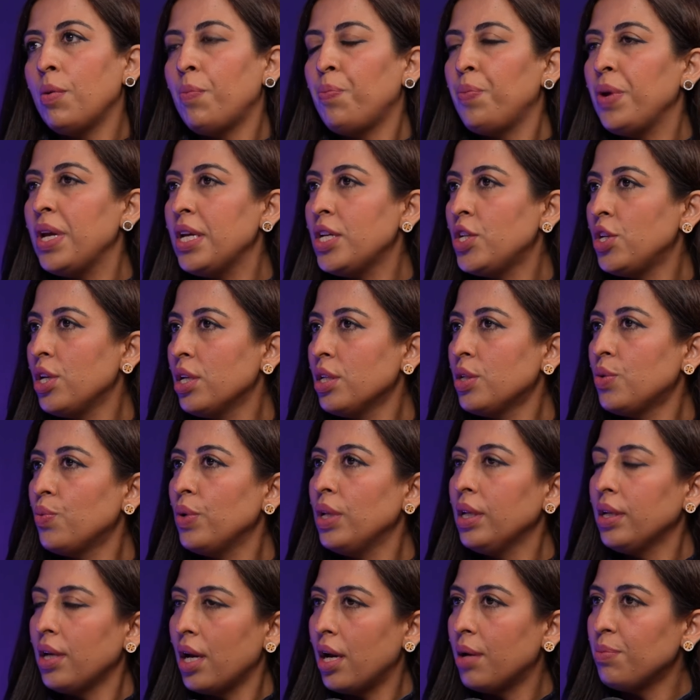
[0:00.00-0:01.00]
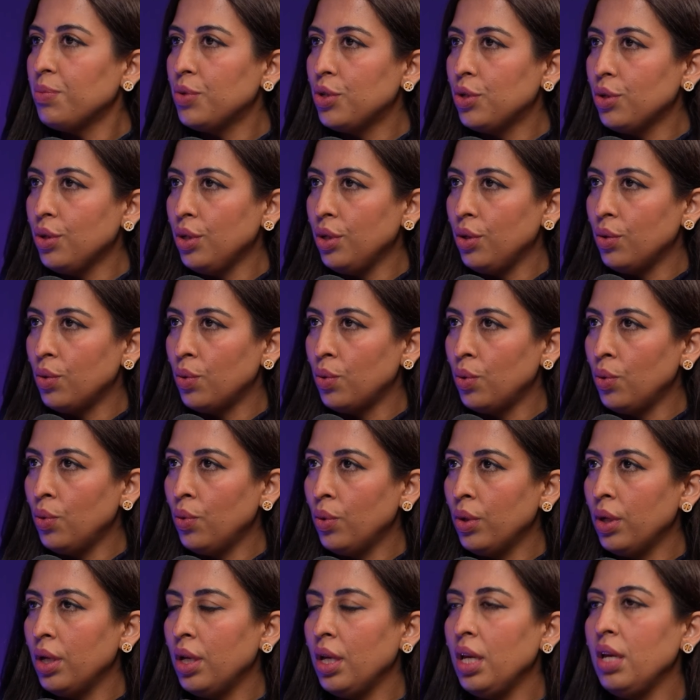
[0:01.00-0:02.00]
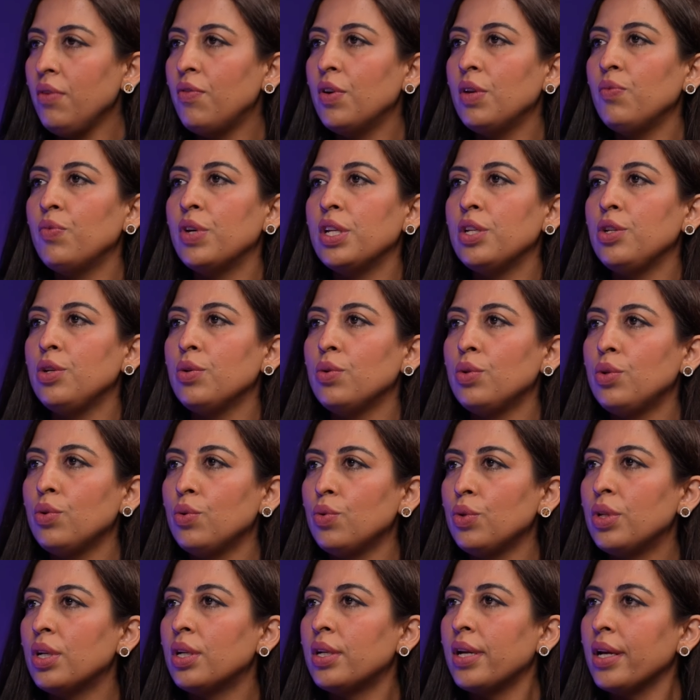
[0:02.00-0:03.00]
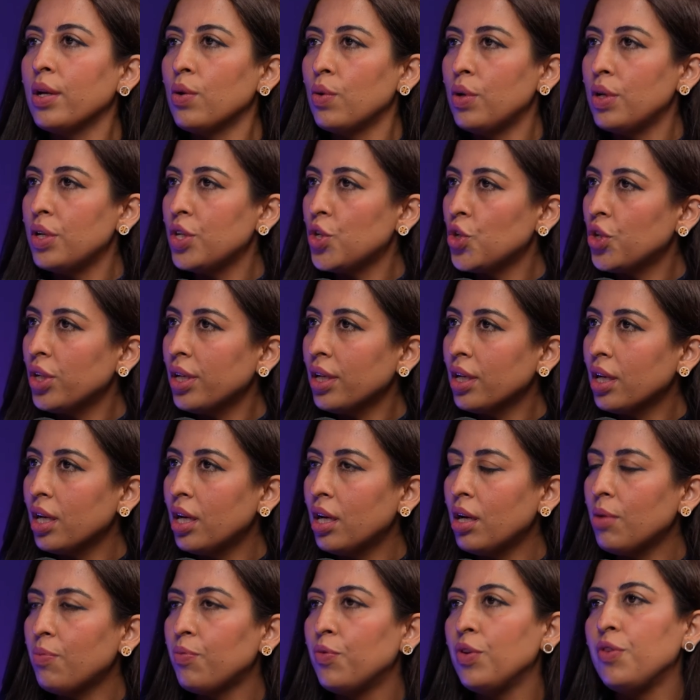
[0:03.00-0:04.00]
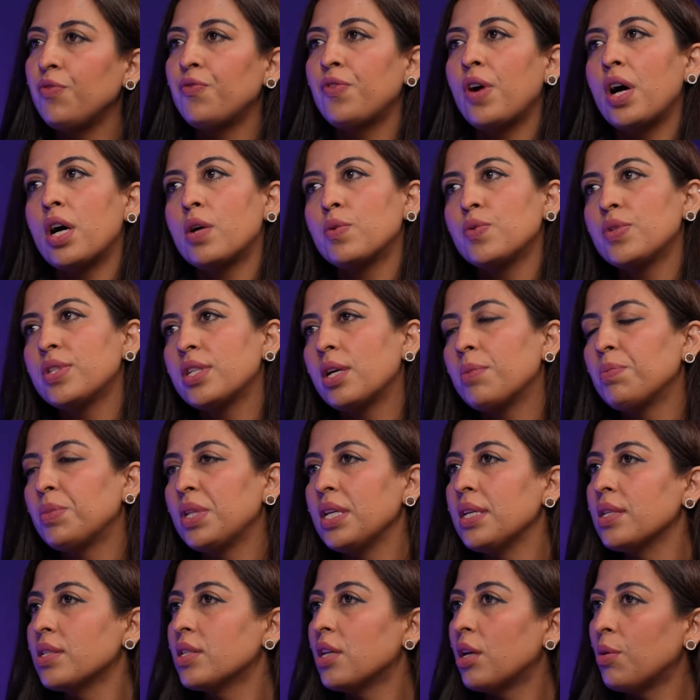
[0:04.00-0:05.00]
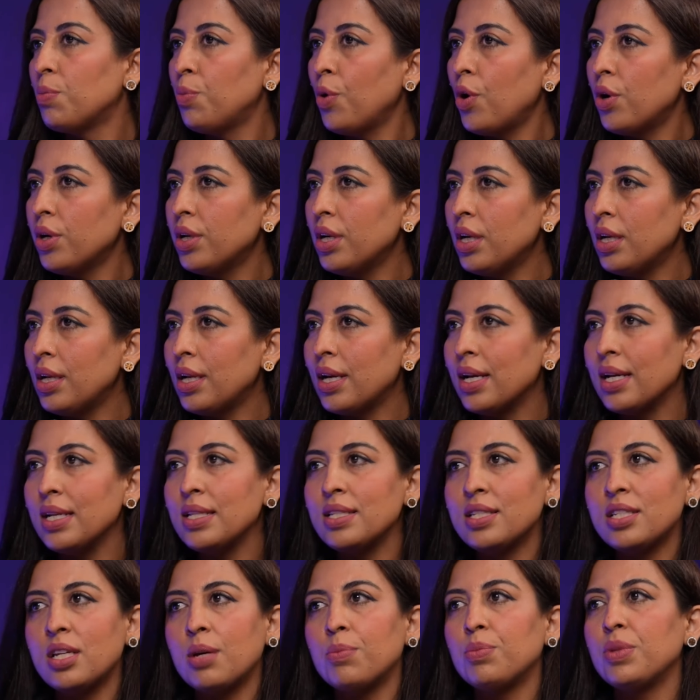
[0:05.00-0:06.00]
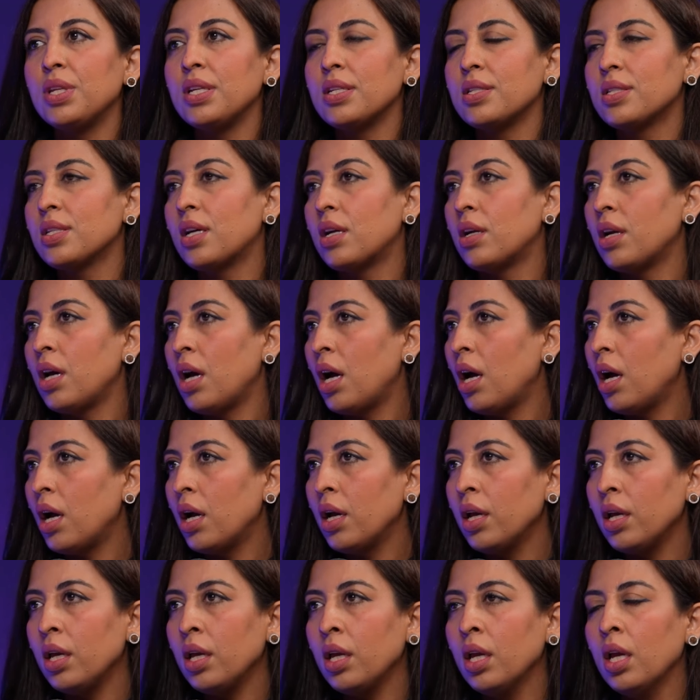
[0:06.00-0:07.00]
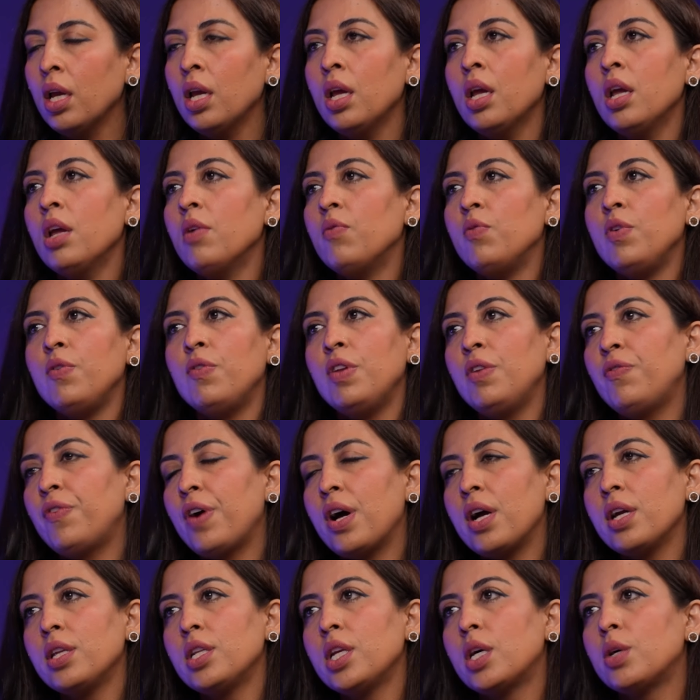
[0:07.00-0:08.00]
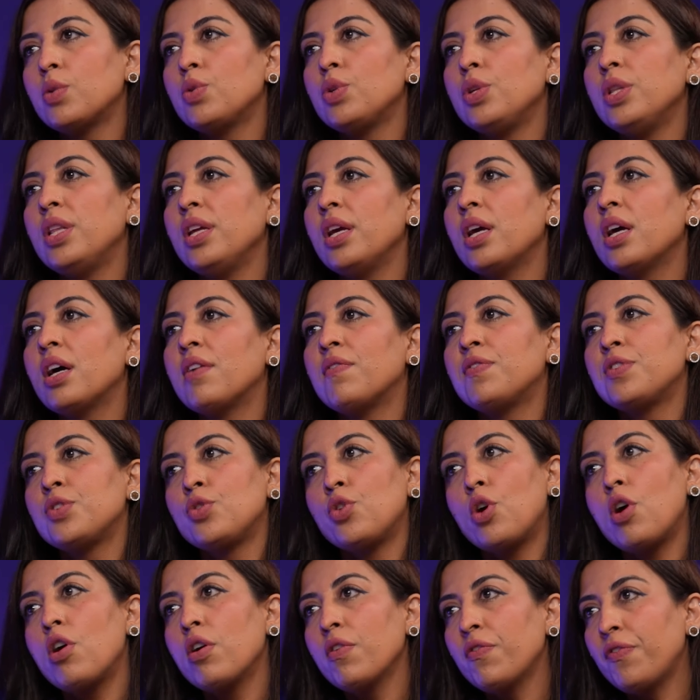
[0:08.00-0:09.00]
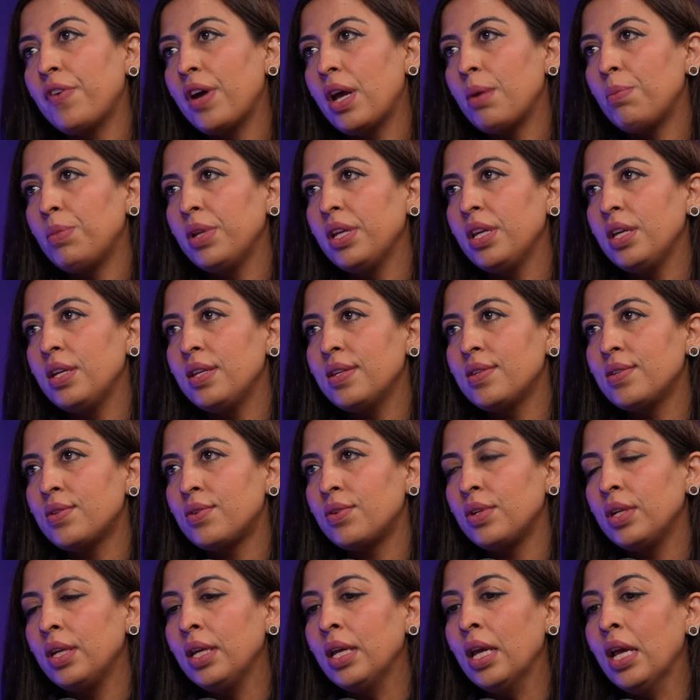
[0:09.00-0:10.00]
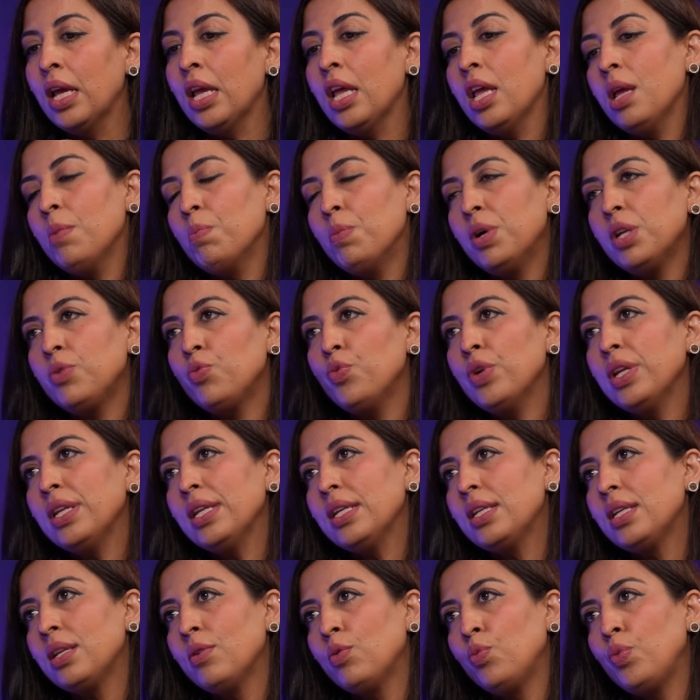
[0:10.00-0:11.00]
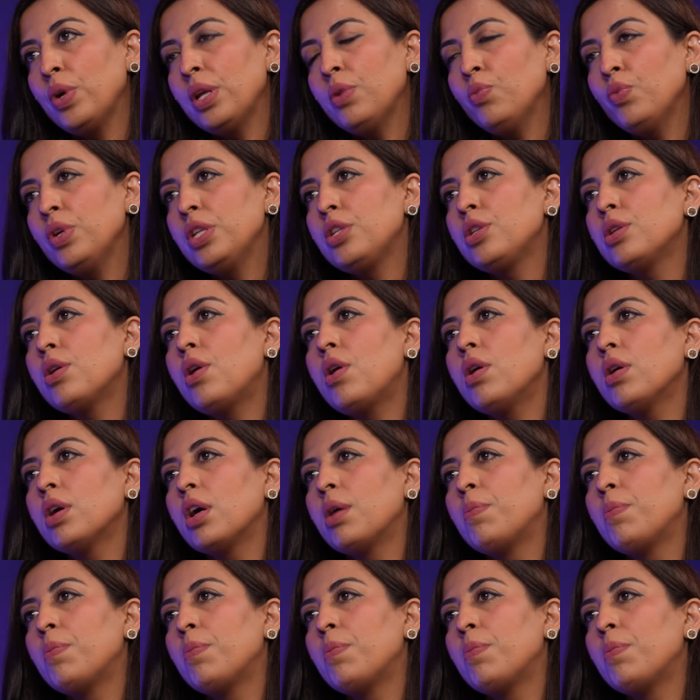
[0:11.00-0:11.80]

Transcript: patients will come to you even when you do the regular checkup. We found some things are borderline, some things are high. We will find out they have strong family history. But when we talk